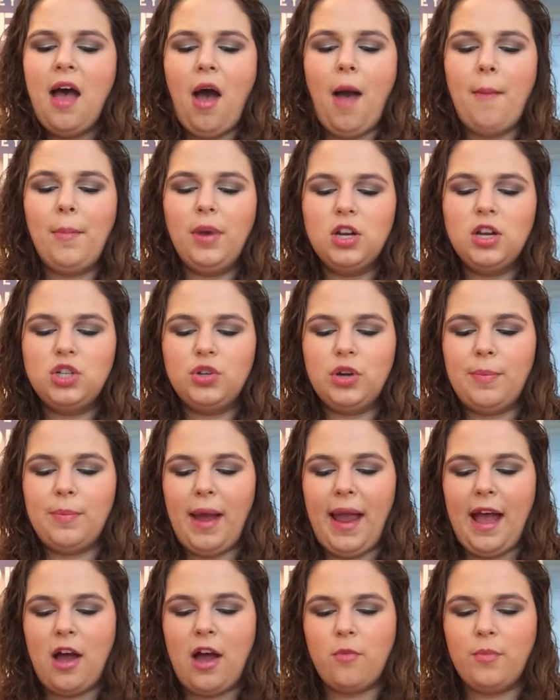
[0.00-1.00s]
I'm gonna do it
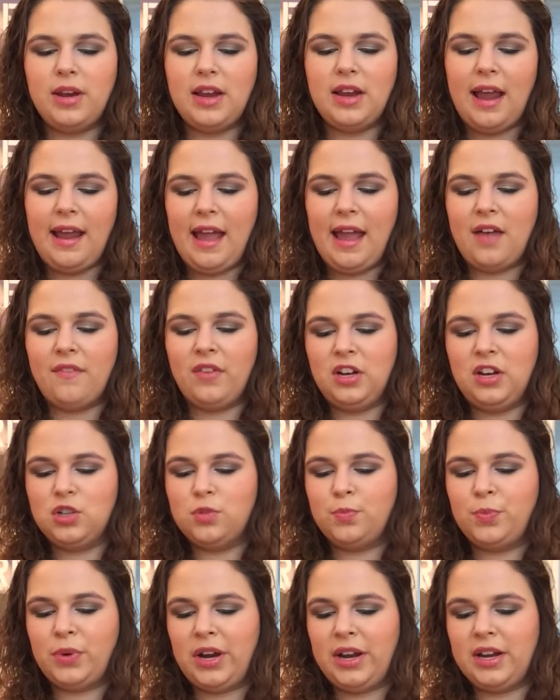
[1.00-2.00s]
by how many I have in
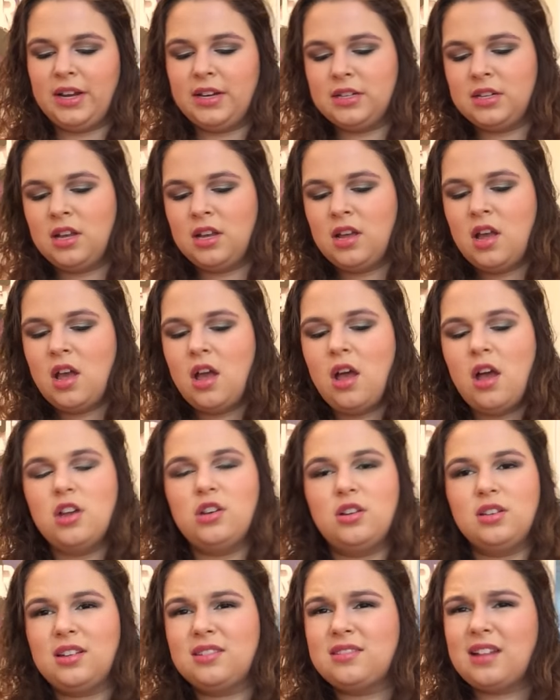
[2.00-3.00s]
each brand,
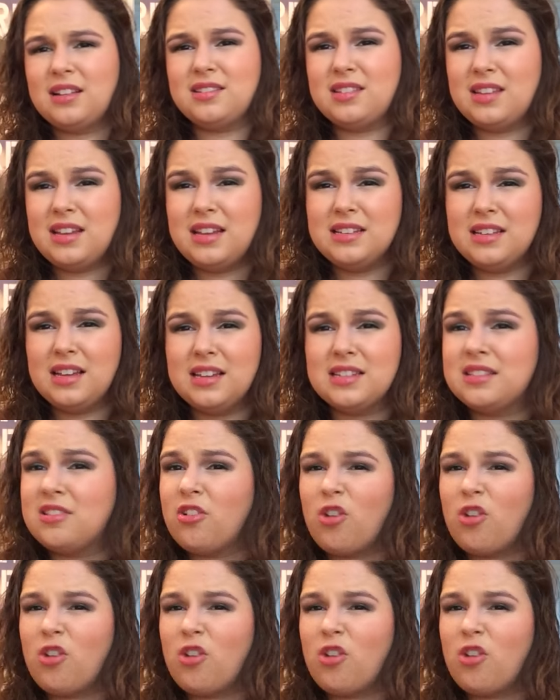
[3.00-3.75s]
just because that's the easiest.